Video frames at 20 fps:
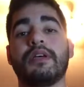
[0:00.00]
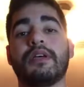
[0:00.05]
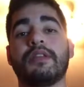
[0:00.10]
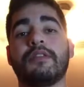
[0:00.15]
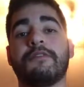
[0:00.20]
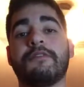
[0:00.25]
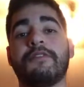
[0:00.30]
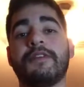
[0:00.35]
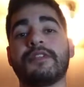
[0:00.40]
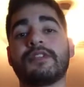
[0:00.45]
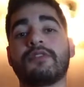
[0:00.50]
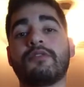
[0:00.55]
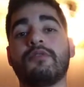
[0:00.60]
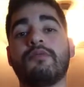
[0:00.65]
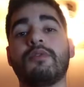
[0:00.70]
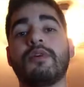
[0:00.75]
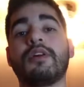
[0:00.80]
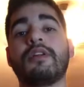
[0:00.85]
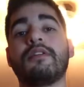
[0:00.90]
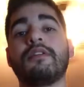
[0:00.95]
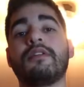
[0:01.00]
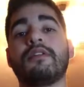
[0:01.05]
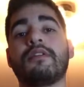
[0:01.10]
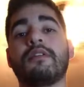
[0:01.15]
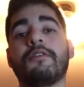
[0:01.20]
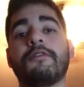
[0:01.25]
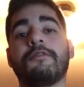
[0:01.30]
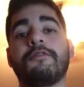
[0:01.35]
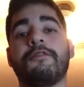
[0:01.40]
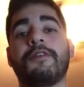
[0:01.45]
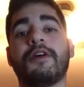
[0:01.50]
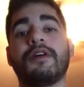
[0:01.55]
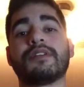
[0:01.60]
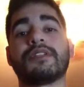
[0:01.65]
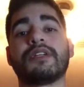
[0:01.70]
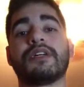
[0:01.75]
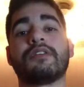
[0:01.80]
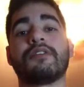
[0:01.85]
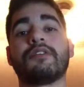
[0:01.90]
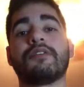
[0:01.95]
The physical one
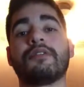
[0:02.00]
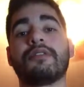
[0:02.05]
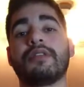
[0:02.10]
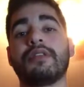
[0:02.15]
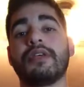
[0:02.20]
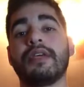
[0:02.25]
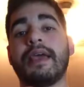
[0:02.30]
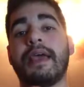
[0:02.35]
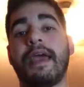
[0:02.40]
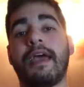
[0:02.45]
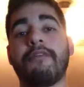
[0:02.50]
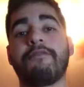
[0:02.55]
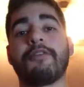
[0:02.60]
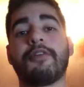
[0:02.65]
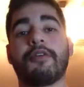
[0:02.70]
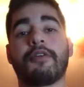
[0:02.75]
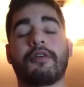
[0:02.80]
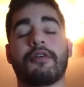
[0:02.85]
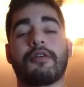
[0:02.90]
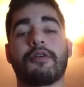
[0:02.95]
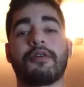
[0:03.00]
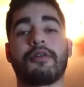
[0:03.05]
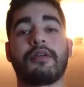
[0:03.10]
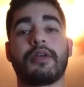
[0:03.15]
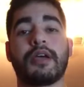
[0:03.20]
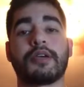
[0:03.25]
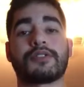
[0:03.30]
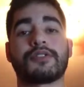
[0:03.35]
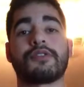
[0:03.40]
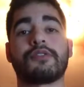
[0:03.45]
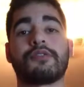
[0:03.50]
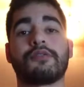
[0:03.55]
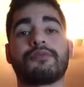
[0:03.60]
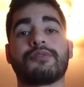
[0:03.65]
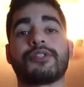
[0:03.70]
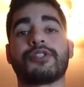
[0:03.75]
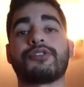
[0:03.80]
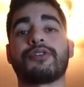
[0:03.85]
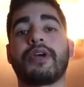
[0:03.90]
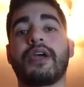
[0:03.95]
falls under the heavier external
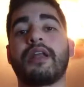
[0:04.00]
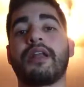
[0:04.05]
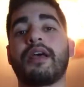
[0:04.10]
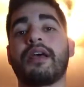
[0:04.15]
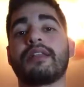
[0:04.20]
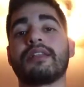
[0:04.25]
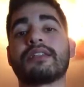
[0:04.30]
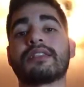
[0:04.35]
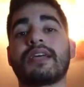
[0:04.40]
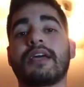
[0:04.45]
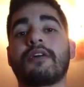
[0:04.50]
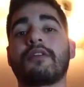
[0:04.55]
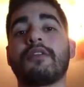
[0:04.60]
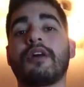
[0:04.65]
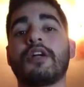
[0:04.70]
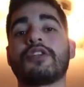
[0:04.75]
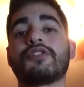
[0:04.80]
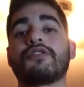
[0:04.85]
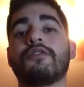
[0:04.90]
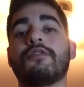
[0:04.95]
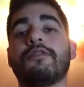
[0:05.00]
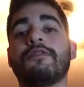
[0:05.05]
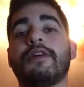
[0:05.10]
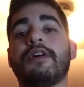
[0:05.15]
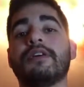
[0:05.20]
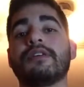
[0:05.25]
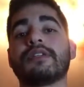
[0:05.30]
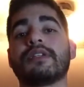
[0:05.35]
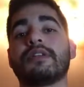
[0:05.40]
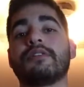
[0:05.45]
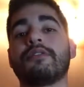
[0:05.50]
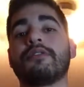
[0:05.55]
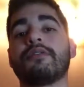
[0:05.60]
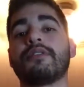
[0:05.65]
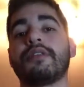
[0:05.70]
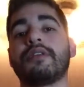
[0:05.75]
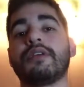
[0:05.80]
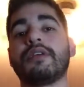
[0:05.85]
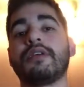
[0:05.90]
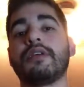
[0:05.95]
restraint, and the psychological falls under
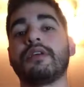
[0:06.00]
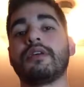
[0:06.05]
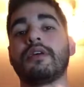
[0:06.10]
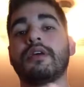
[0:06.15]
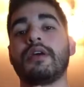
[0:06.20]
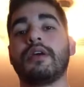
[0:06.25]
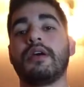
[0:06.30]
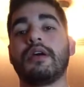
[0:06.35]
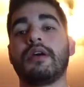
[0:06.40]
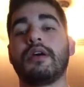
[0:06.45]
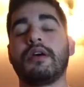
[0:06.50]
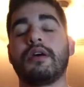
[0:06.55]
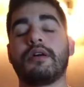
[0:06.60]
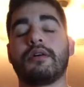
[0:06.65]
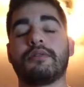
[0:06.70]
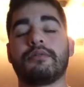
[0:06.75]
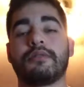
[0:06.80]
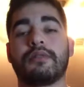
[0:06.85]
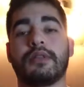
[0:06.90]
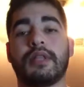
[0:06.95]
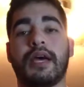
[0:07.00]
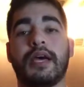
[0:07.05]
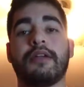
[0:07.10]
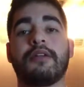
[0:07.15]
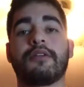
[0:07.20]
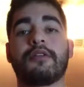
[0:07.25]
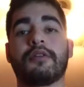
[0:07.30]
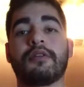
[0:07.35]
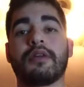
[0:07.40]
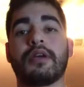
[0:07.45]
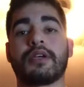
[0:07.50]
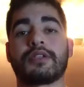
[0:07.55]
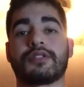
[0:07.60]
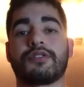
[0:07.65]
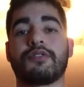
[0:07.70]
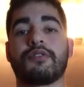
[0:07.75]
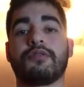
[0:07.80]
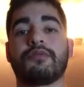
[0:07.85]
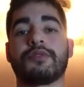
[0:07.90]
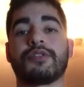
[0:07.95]
the lighter
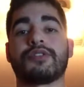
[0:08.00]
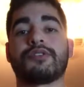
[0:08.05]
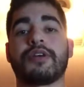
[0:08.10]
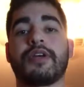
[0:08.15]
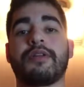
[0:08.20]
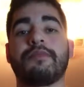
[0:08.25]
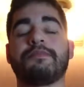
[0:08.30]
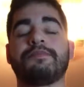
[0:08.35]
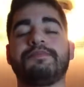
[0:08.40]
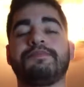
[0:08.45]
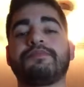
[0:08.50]
external restraint.